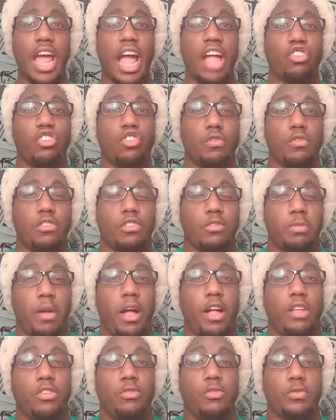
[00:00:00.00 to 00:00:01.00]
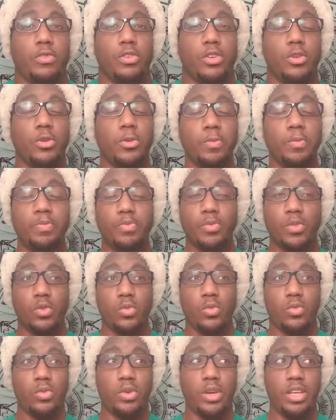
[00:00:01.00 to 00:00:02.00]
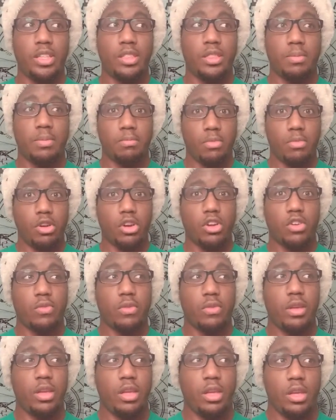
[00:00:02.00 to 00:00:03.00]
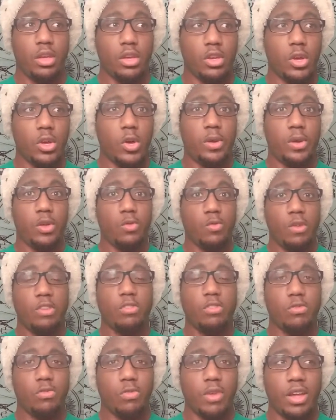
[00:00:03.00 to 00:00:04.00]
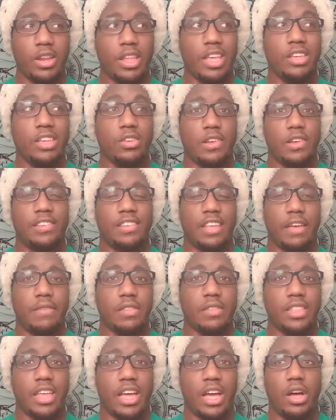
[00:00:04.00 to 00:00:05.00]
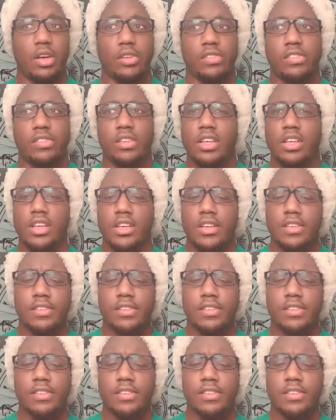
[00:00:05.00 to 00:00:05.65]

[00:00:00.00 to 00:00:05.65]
natural response for you with Mercury going retrograde in your seventh house.